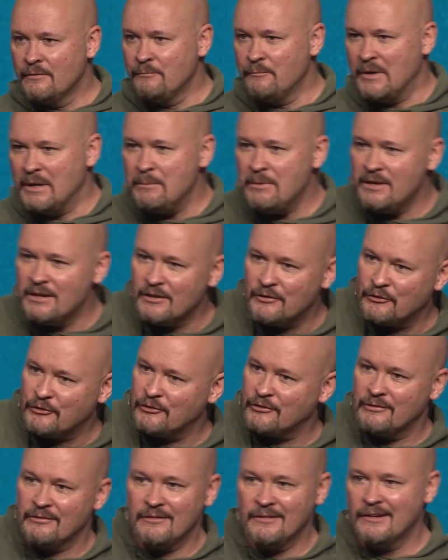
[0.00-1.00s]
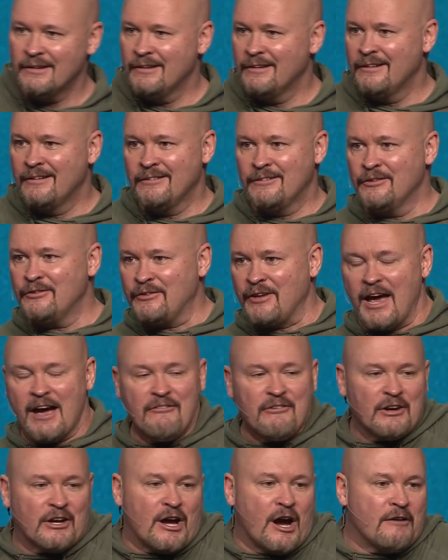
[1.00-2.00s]
it's just
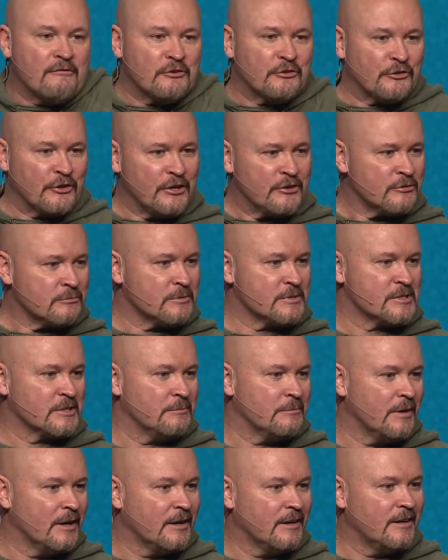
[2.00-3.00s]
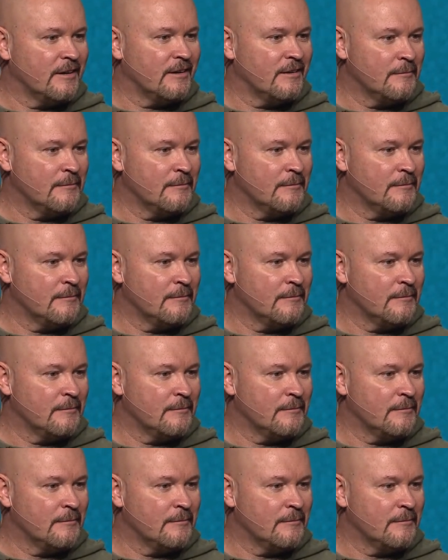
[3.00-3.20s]
having a conversation with somebody.